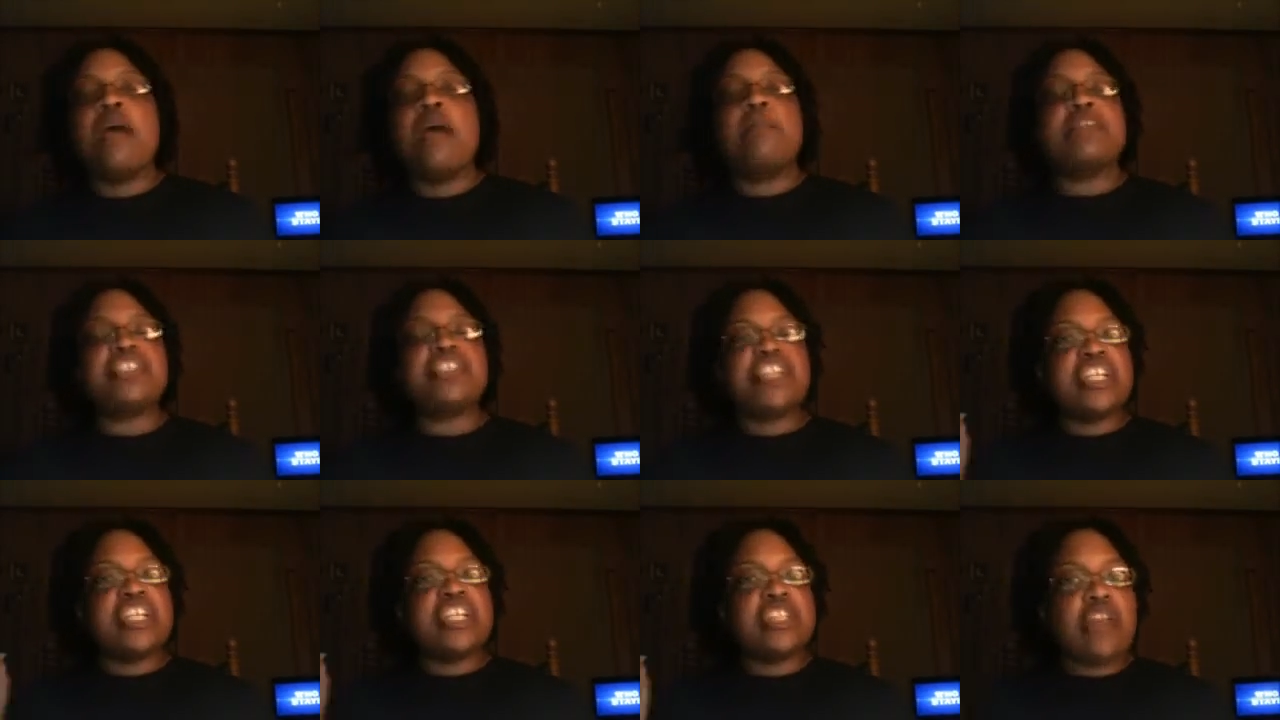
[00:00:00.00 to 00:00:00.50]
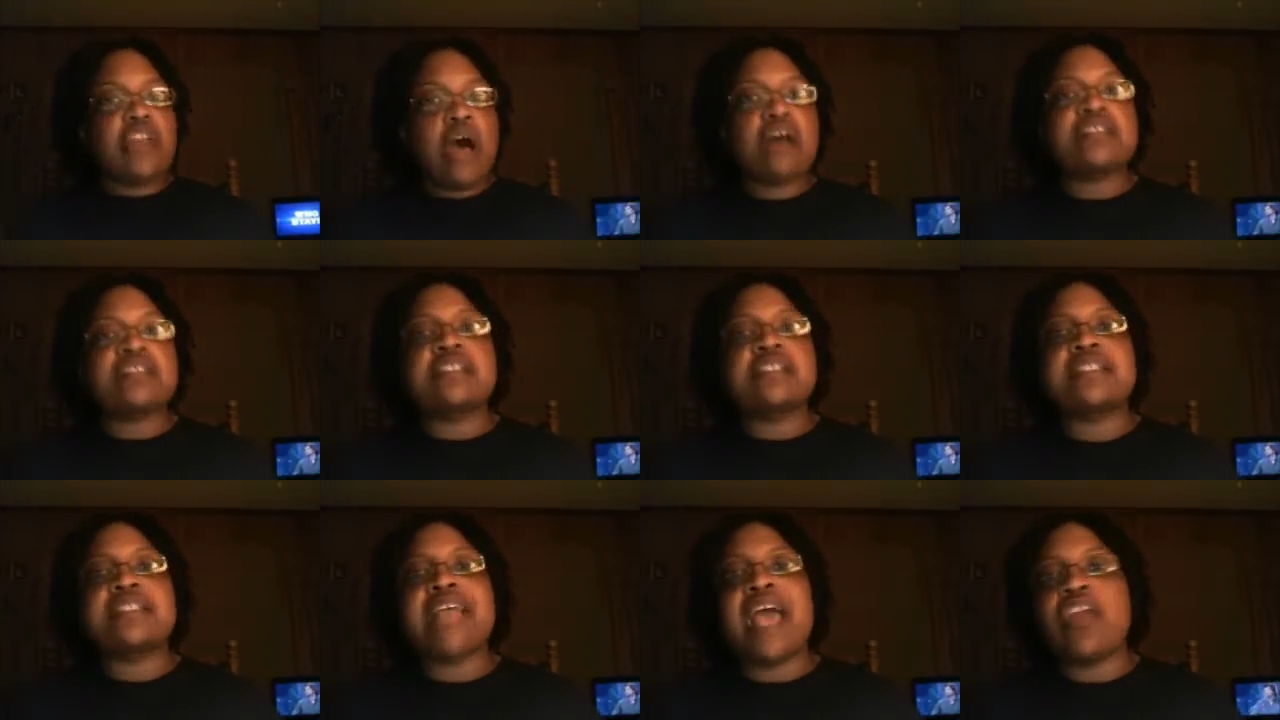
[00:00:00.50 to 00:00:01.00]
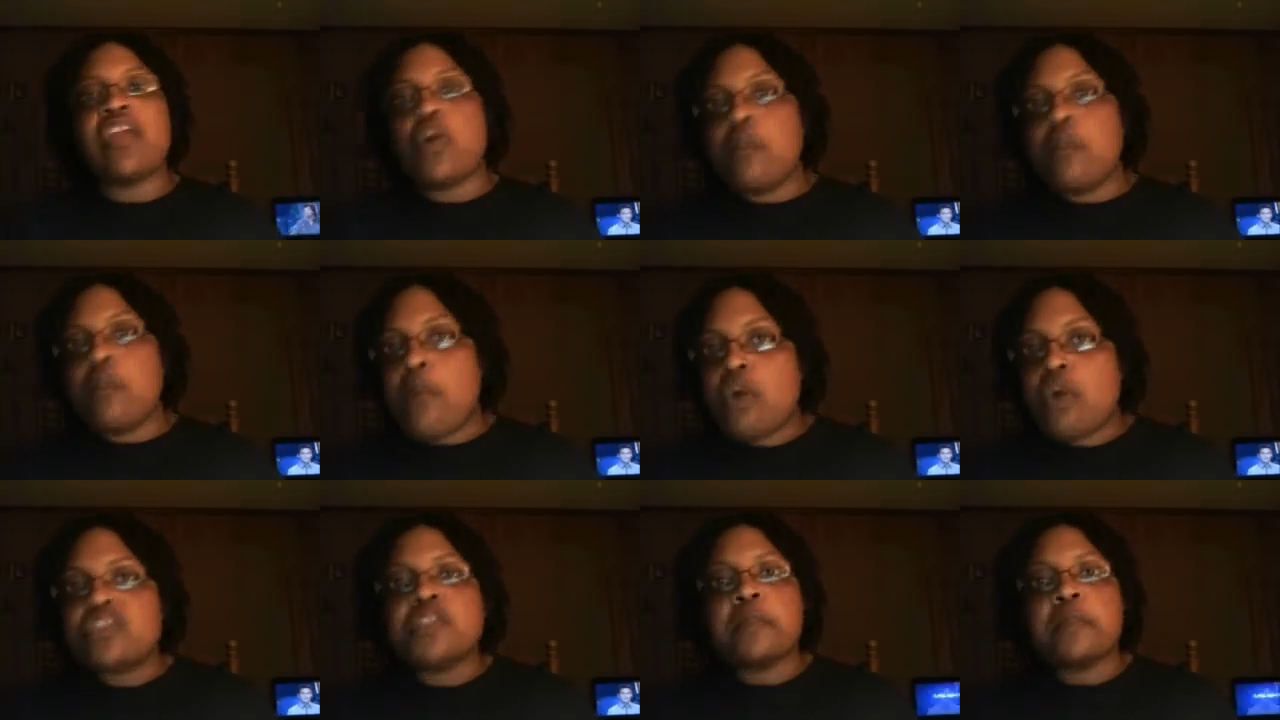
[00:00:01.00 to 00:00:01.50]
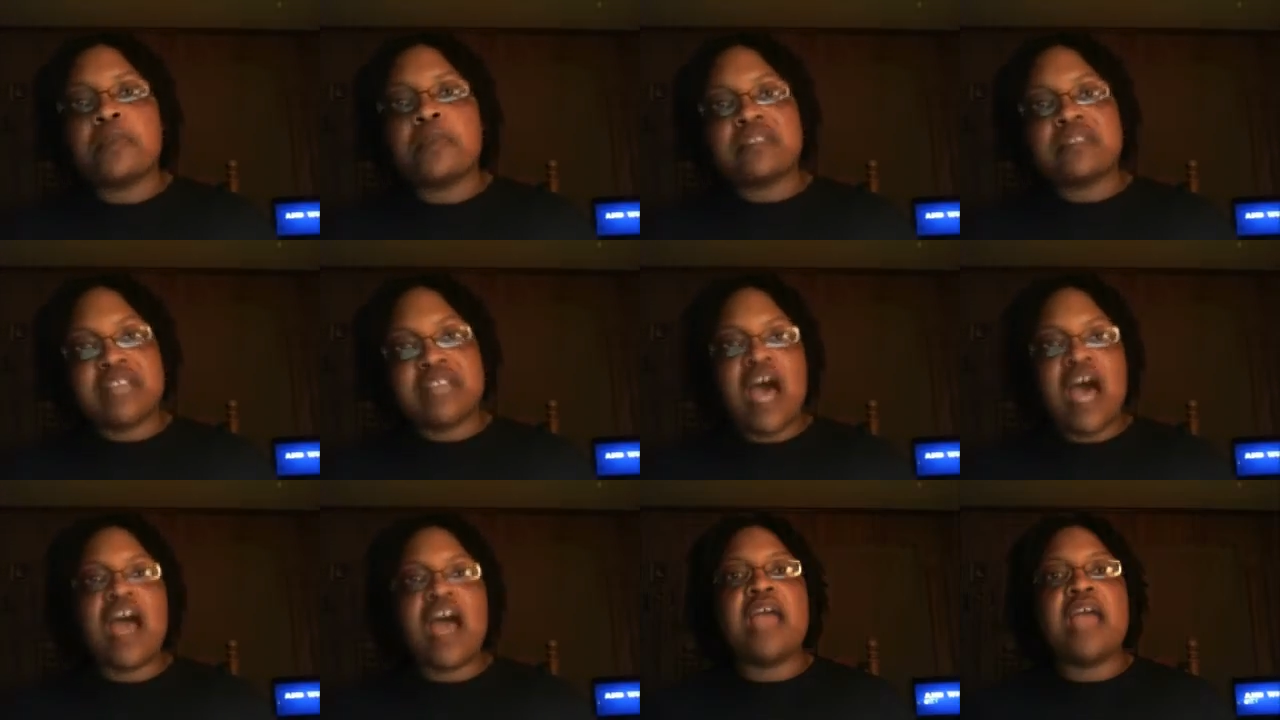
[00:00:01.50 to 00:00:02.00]
but she lost the title multiple
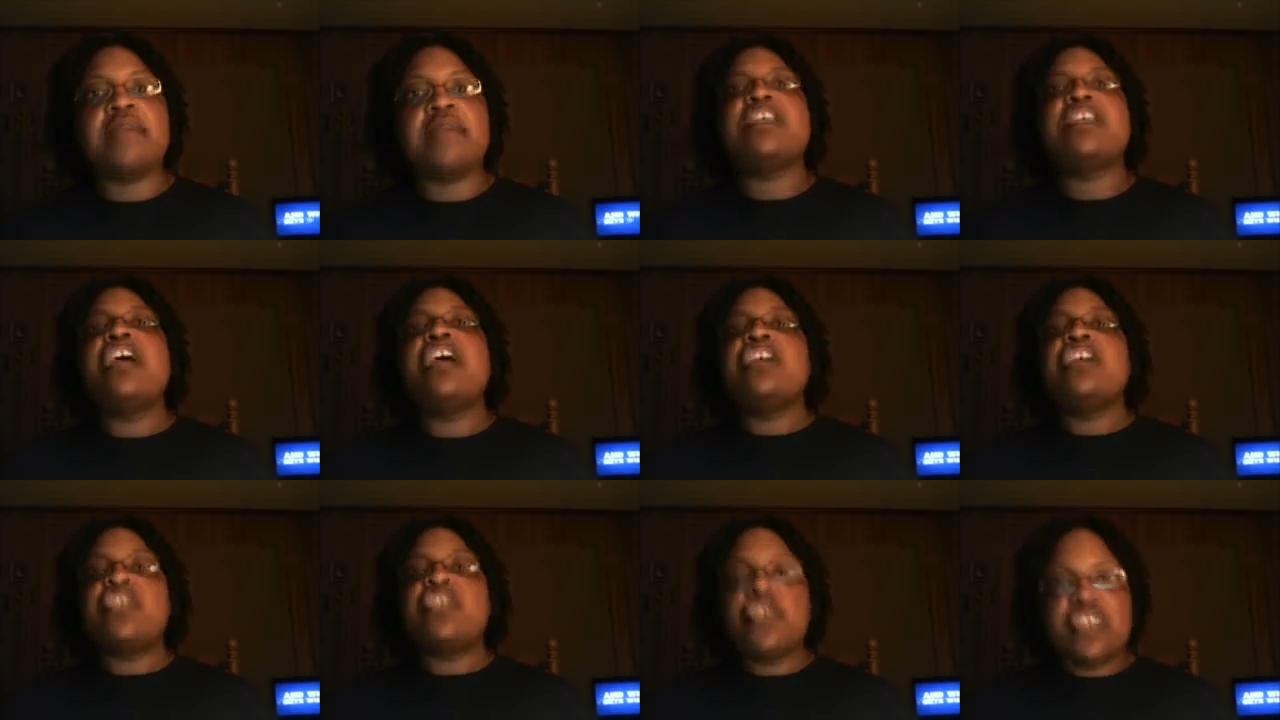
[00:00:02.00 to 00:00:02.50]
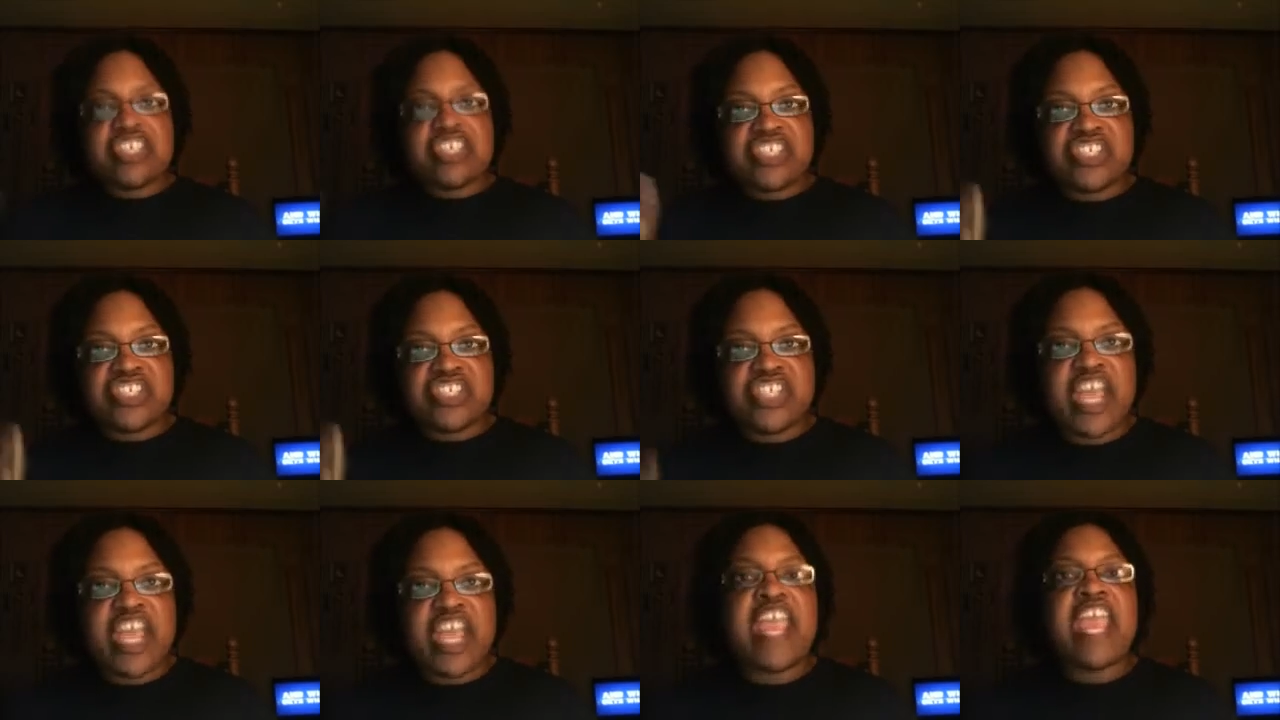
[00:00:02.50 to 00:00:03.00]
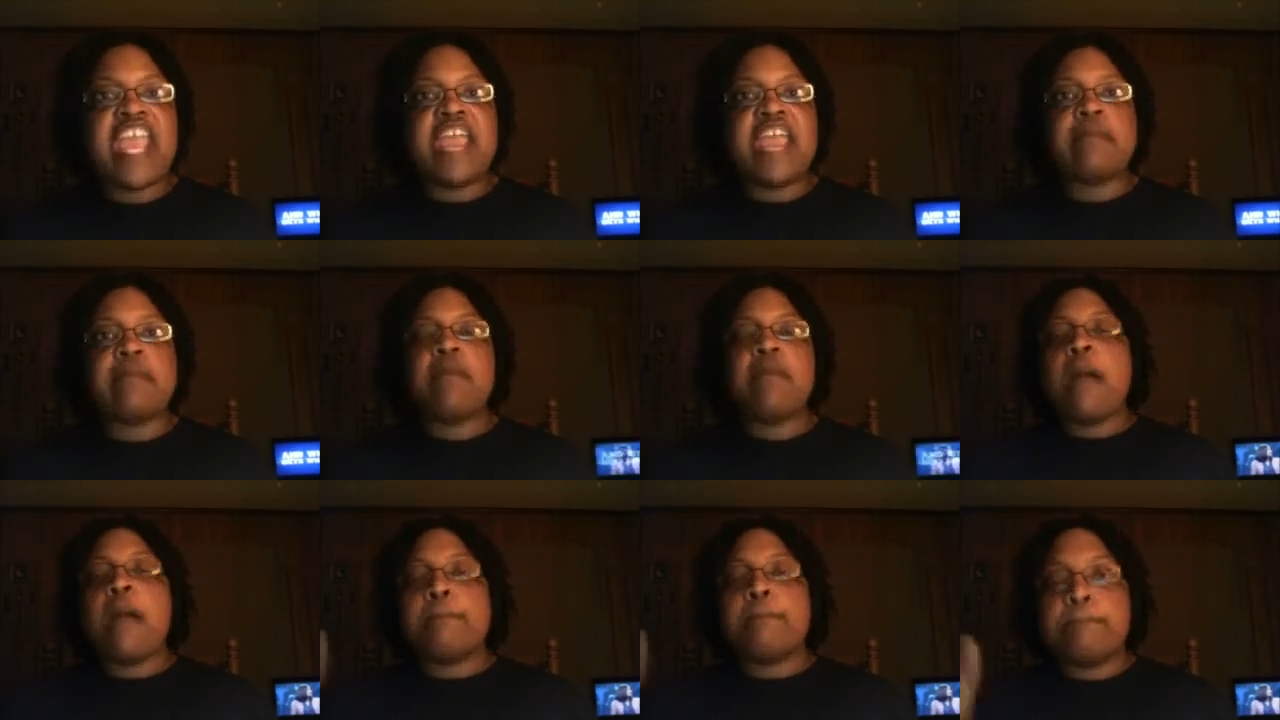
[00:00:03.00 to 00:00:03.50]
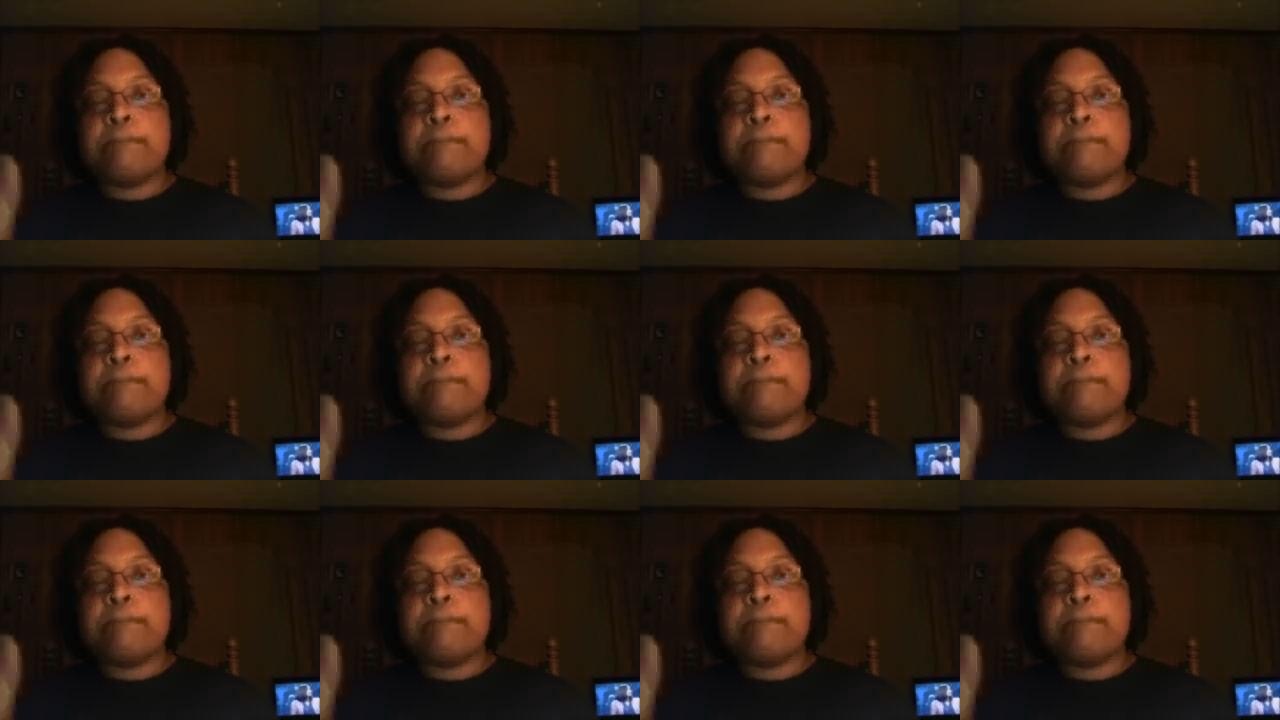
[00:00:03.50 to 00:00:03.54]
times to the same